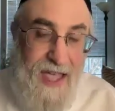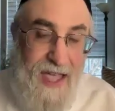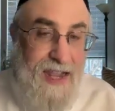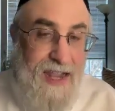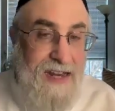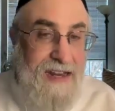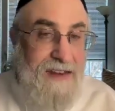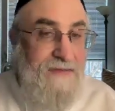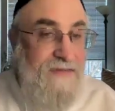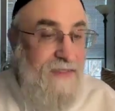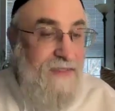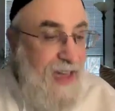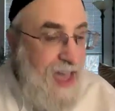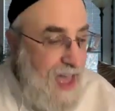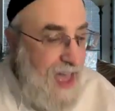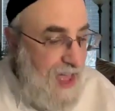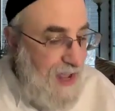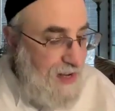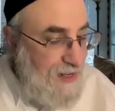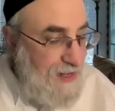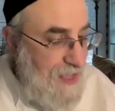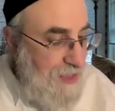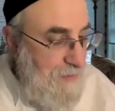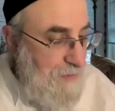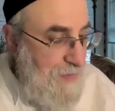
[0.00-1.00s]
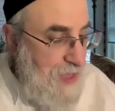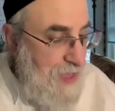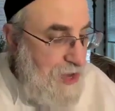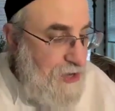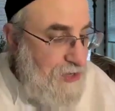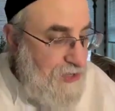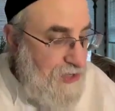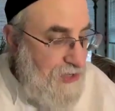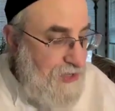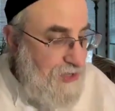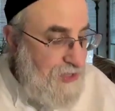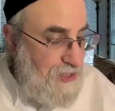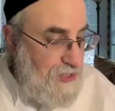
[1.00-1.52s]
And in fact, he
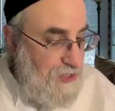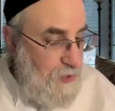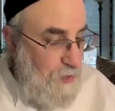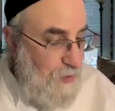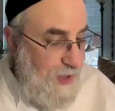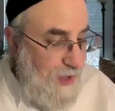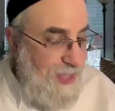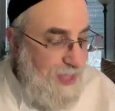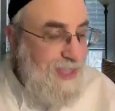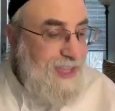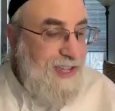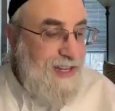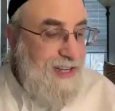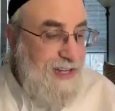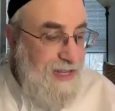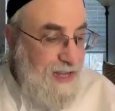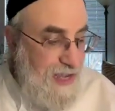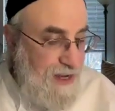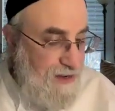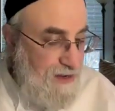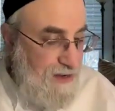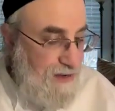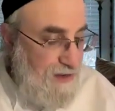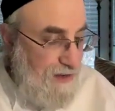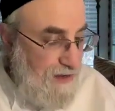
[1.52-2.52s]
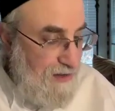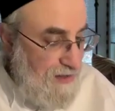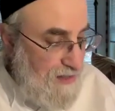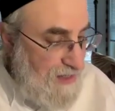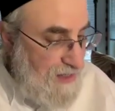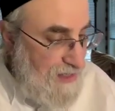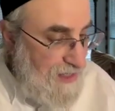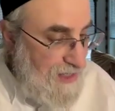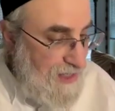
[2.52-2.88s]
mentions the wicked later.